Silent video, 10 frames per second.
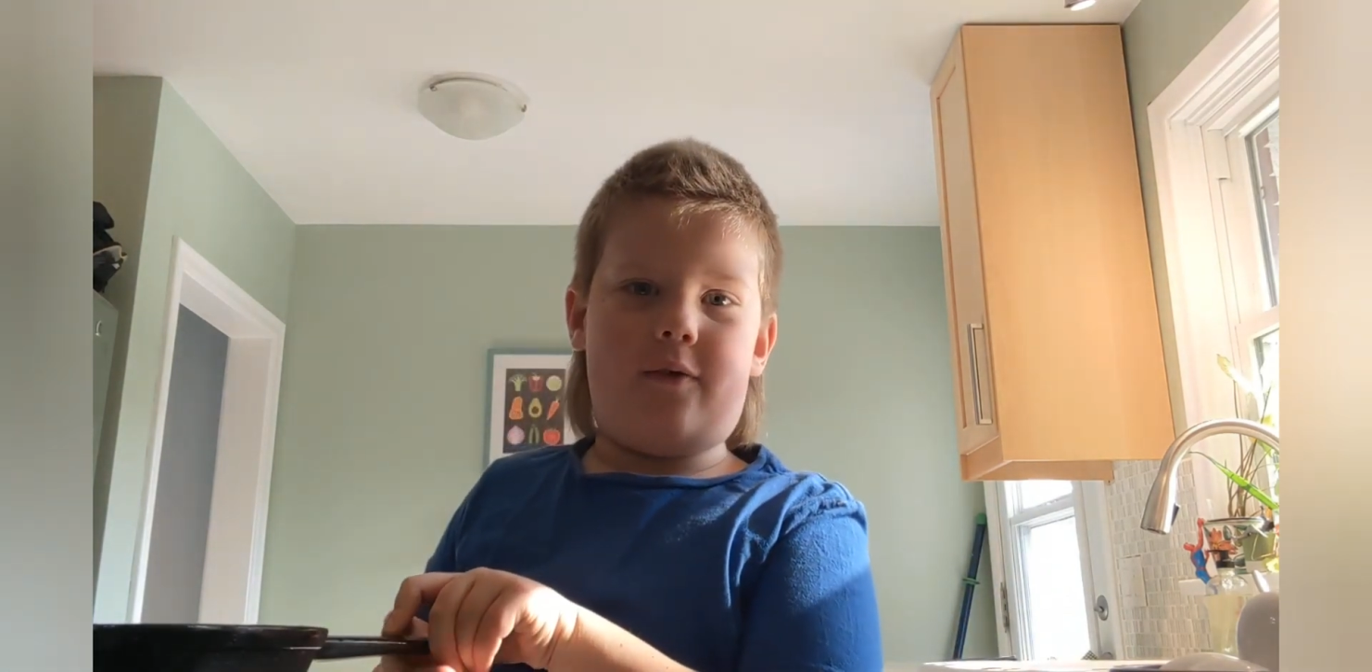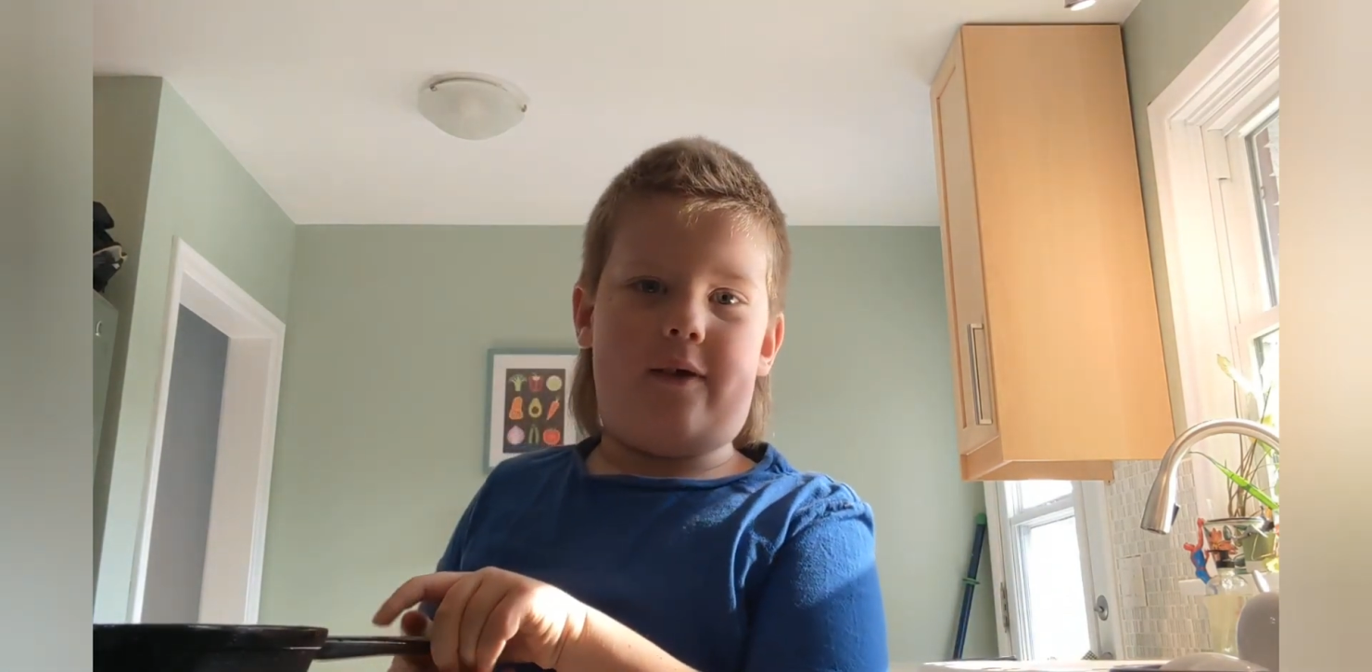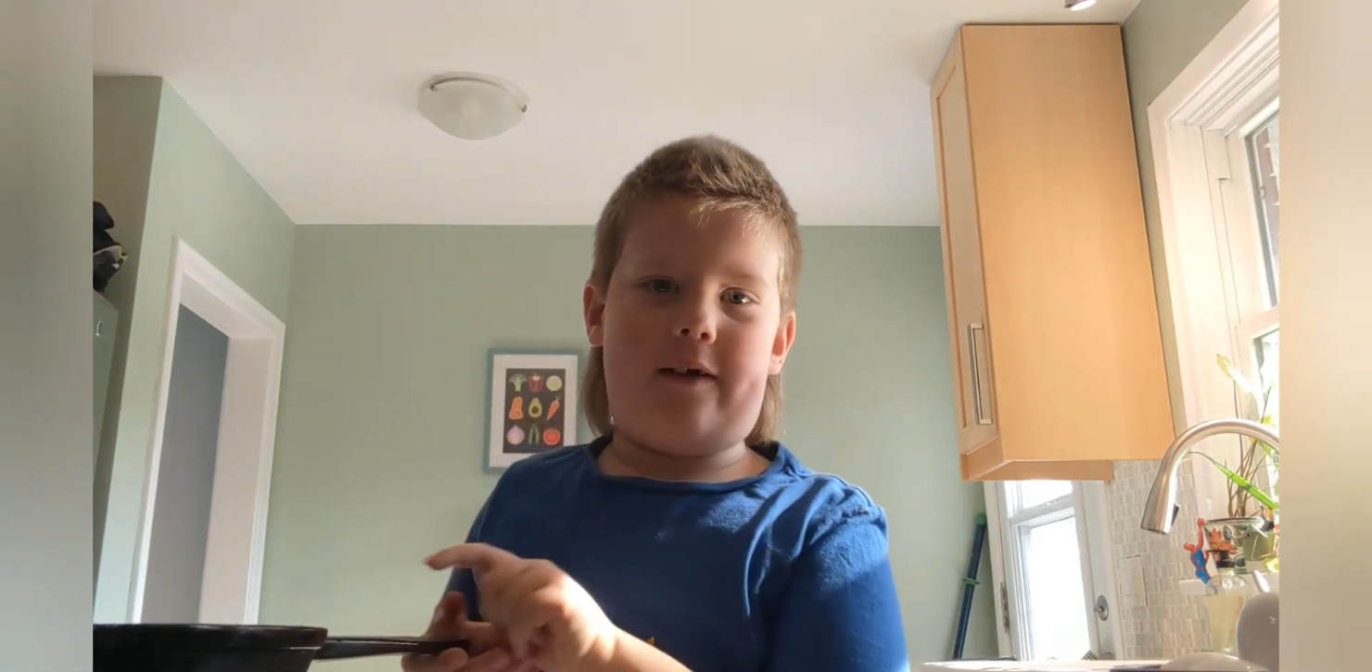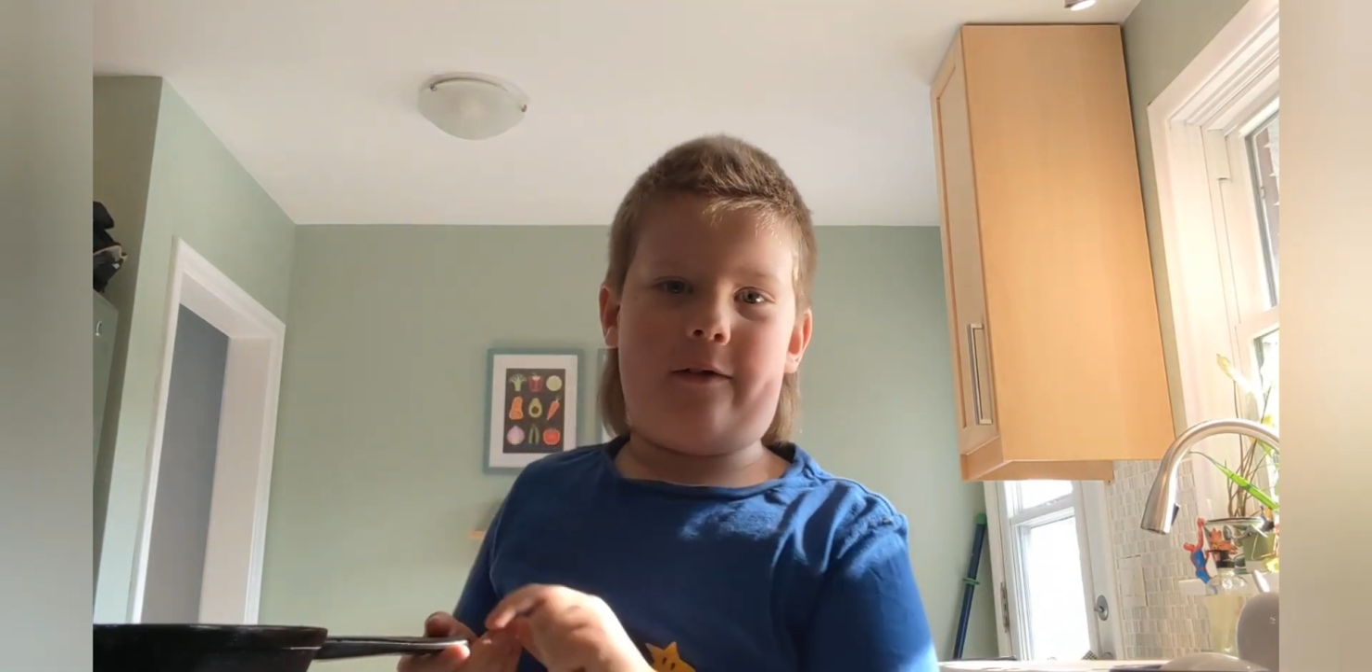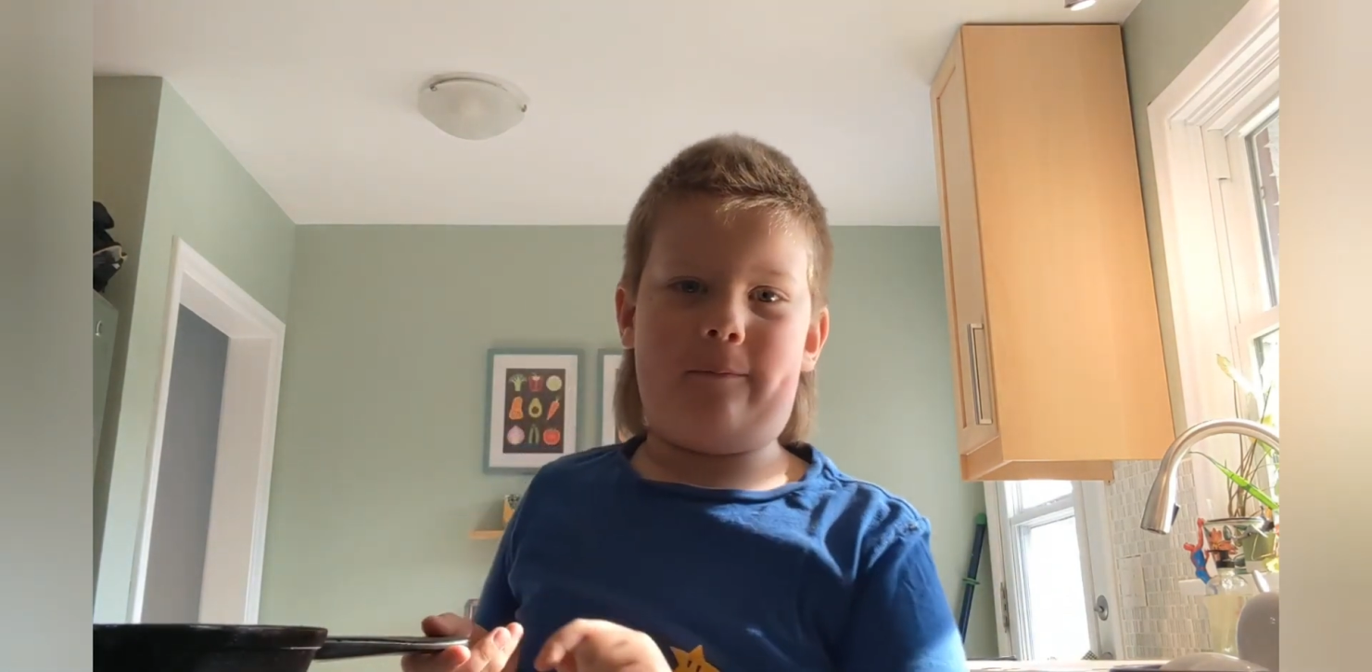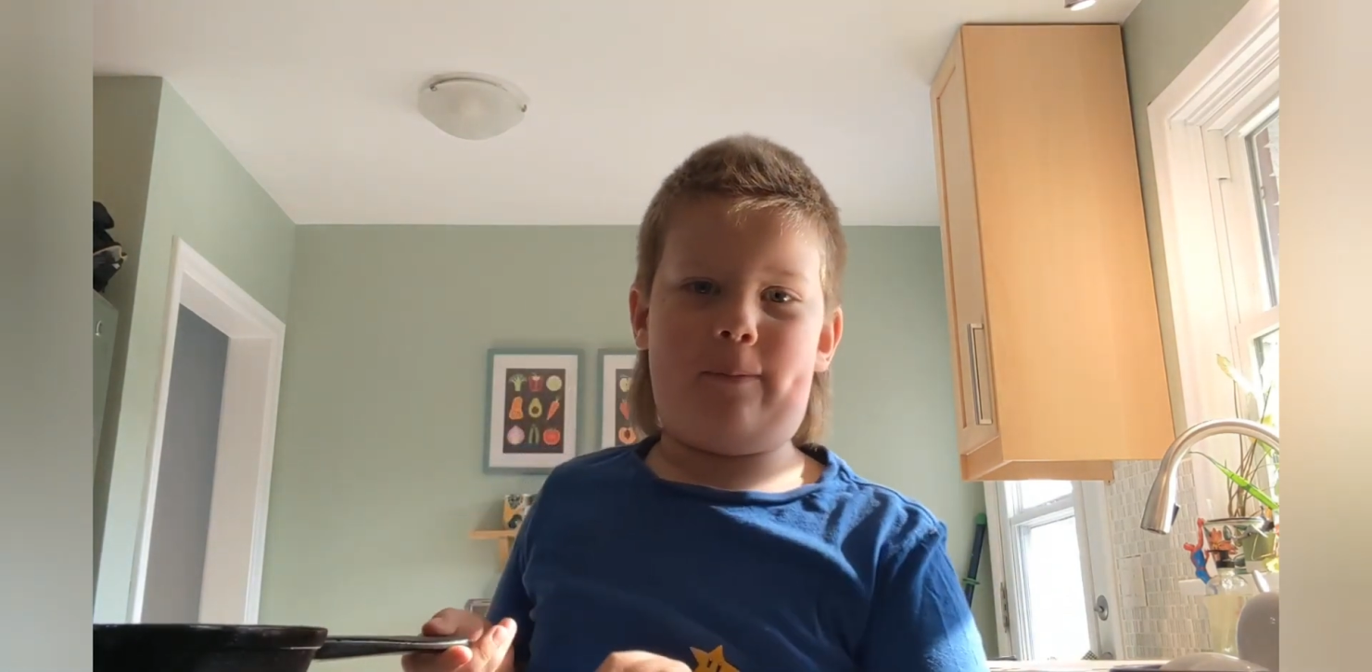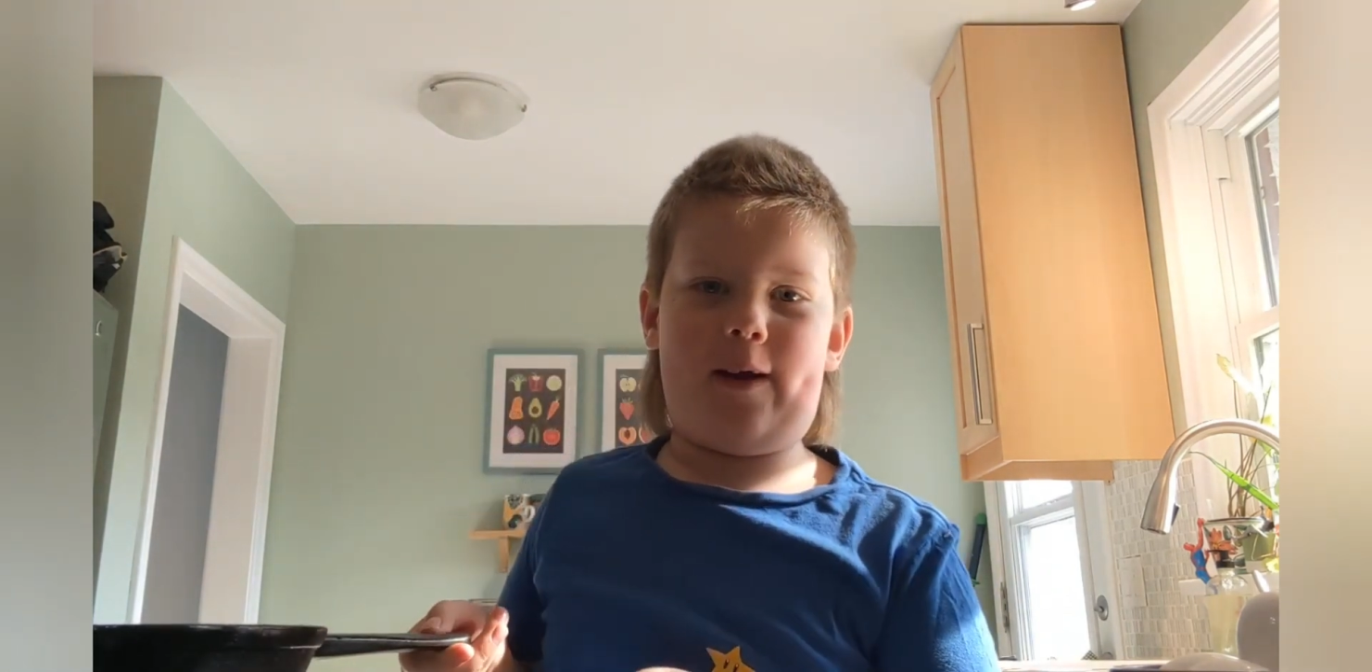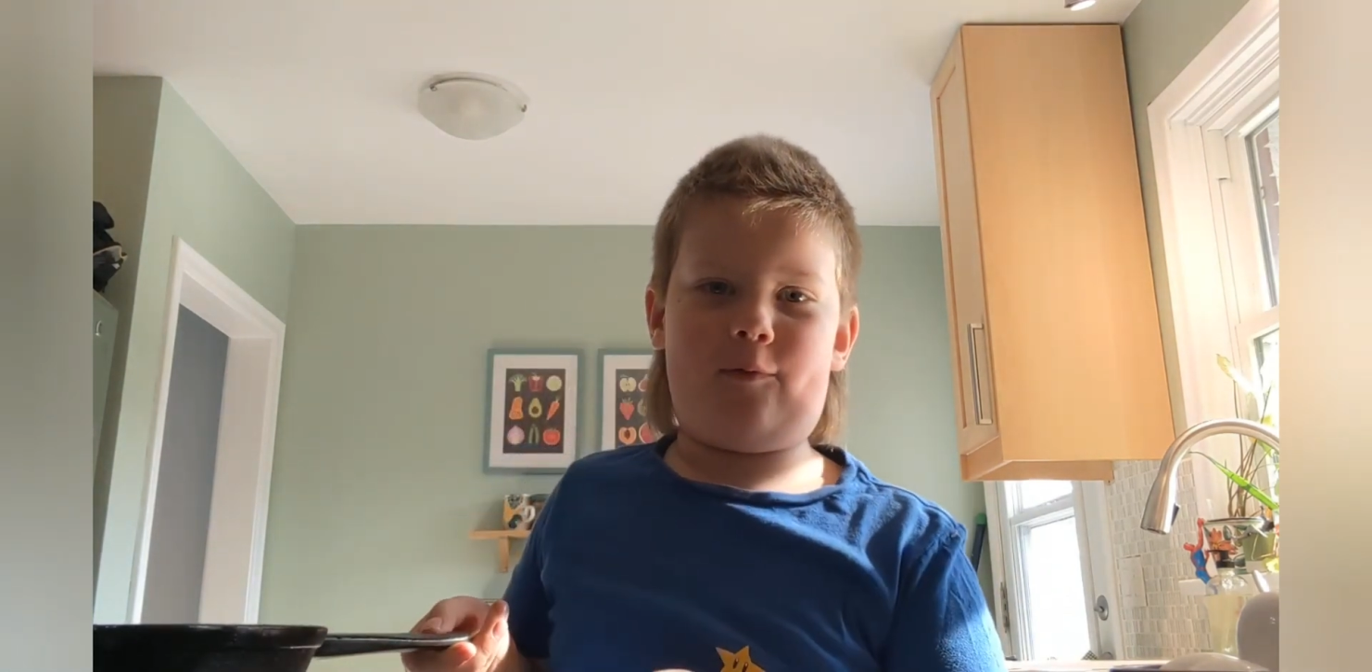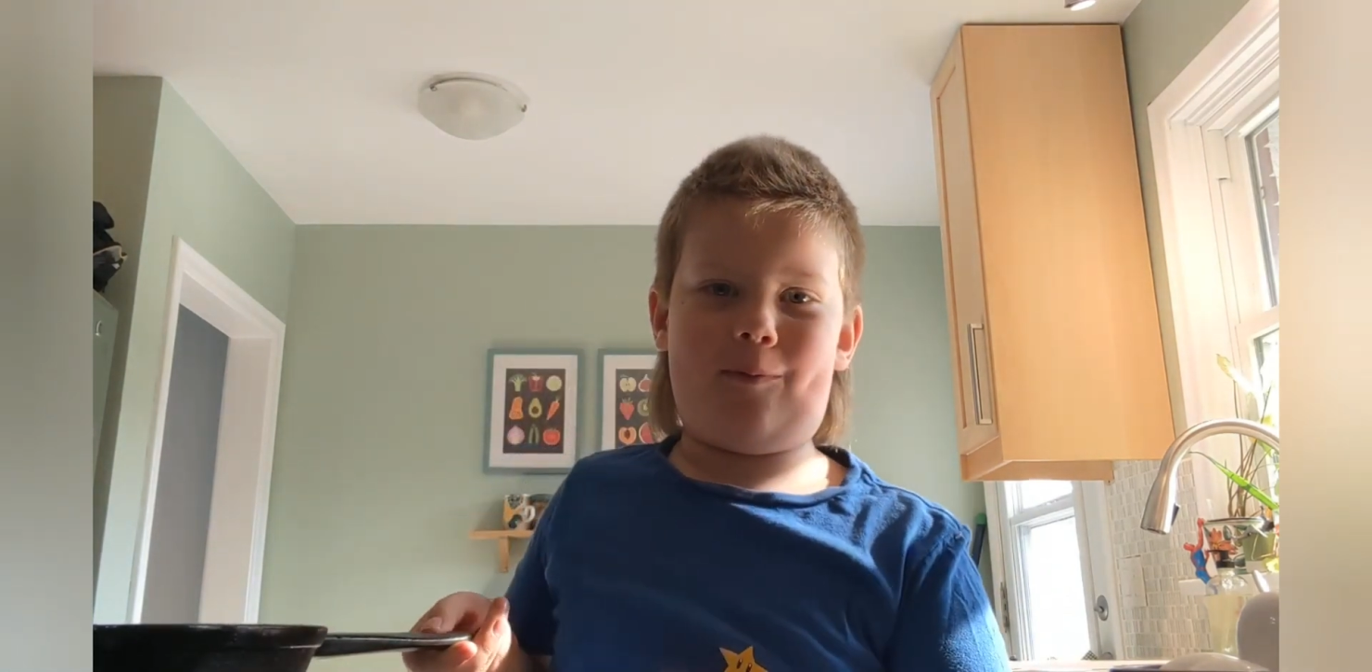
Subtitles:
anybody